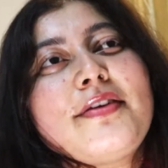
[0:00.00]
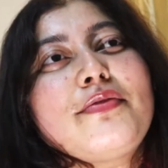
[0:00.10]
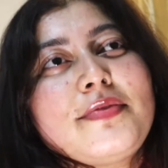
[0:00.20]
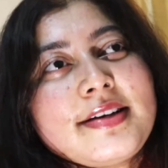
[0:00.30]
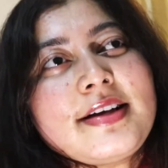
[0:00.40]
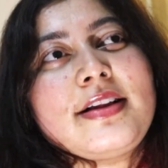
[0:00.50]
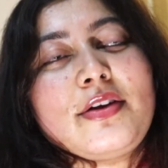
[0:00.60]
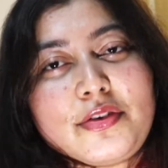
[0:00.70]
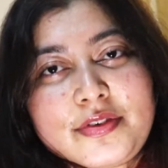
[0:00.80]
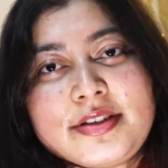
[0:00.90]
won a
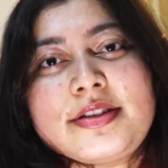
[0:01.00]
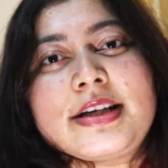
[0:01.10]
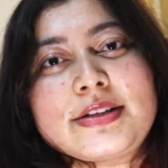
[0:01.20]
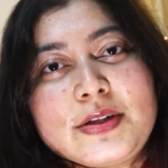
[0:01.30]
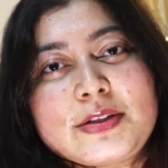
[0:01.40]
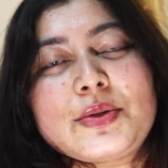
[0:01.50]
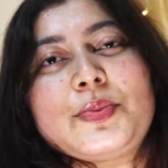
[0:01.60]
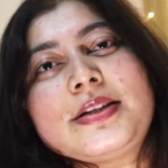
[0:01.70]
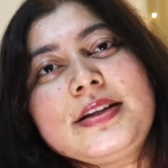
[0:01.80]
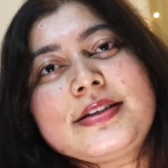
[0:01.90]
lot of other things also,
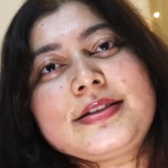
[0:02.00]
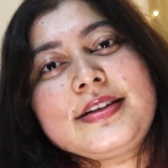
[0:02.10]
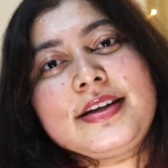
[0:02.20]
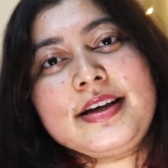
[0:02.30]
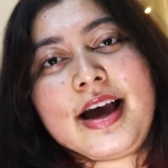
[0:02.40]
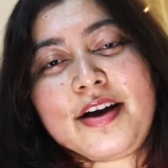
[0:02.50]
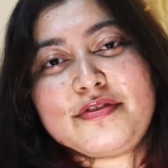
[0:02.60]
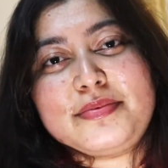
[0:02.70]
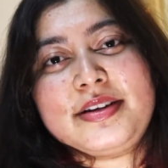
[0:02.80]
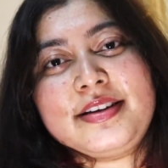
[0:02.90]
but these three
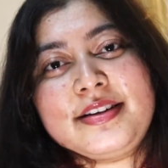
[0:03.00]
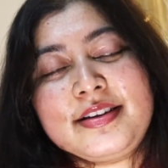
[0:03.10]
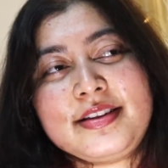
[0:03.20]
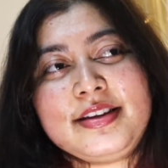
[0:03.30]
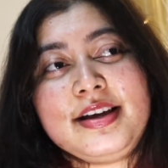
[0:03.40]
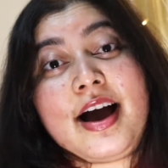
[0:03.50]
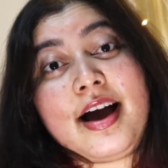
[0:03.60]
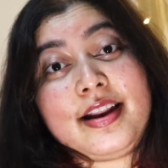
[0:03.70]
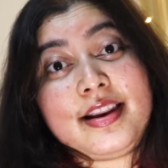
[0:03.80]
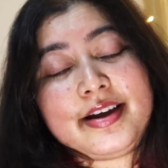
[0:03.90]
have been the
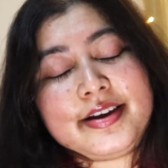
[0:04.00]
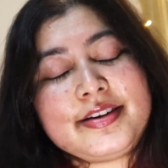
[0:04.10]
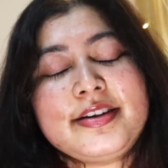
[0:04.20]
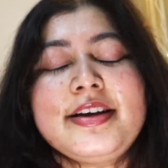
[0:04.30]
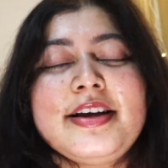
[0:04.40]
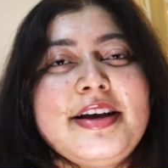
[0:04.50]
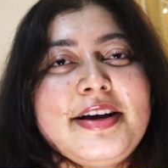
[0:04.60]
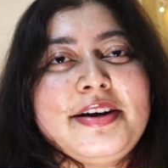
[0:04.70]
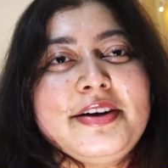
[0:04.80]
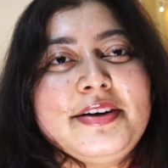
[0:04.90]
highlight
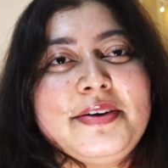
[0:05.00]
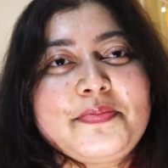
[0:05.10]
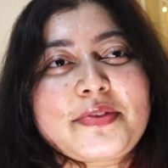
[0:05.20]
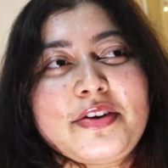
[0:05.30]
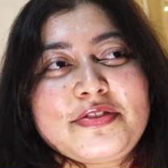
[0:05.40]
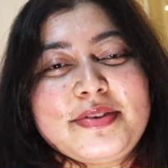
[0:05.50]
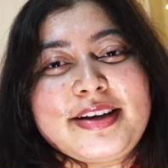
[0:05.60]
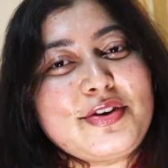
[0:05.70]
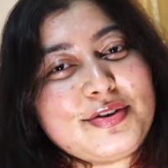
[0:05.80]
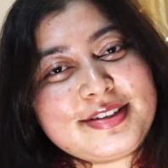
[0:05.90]
of
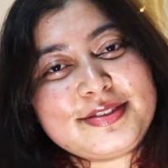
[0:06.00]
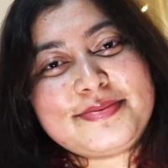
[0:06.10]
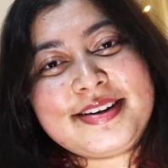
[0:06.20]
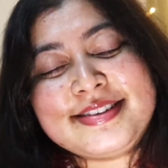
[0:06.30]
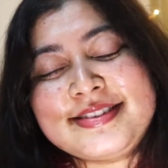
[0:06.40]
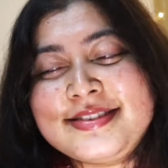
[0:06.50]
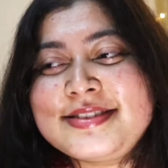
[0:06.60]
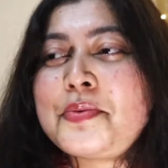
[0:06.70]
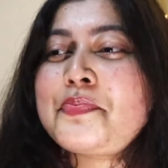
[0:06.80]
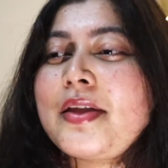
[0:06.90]
my contest
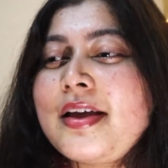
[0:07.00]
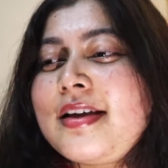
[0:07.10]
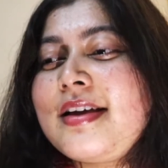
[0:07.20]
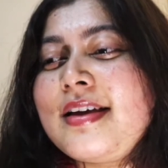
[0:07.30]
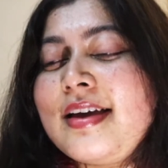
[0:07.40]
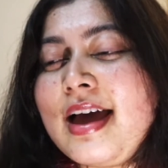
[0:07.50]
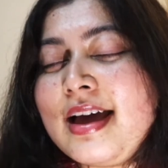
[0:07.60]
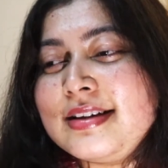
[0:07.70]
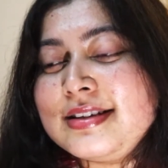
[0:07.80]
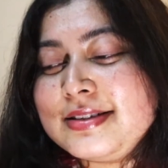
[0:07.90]
prizes.
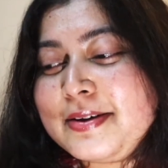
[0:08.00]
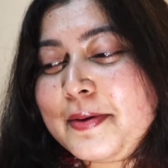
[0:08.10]
And